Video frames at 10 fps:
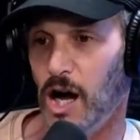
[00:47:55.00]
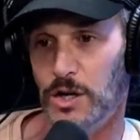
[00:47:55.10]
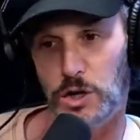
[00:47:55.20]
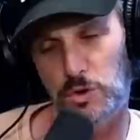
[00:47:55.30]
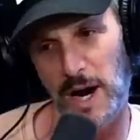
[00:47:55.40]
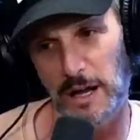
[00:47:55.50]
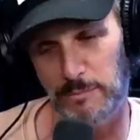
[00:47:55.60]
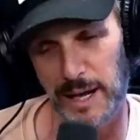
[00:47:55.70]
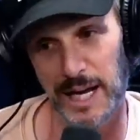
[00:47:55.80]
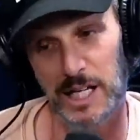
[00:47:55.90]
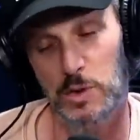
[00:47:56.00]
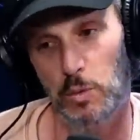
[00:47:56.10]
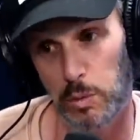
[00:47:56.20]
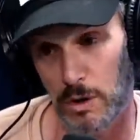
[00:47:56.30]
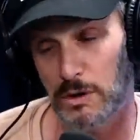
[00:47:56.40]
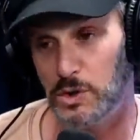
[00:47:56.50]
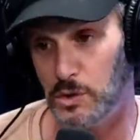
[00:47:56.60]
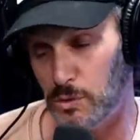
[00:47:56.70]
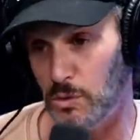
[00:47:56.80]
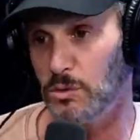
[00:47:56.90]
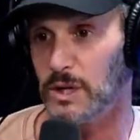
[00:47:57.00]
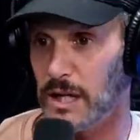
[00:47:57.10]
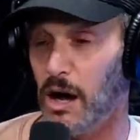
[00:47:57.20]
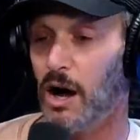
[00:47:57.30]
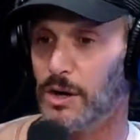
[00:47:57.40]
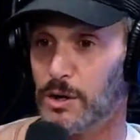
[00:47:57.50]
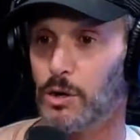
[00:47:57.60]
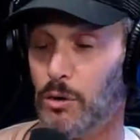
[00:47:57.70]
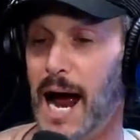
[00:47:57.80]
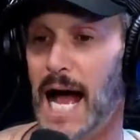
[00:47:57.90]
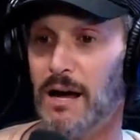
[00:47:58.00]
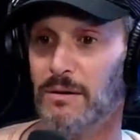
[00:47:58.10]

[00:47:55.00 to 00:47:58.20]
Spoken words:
Underground bands were truly underground.